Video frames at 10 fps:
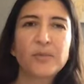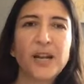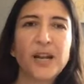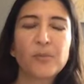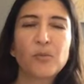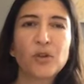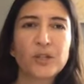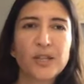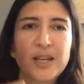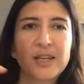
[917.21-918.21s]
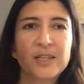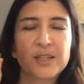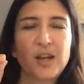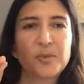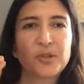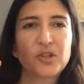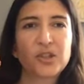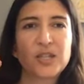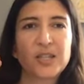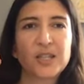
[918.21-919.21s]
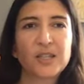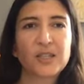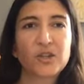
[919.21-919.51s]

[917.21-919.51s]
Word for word: but I more take it as an opportunity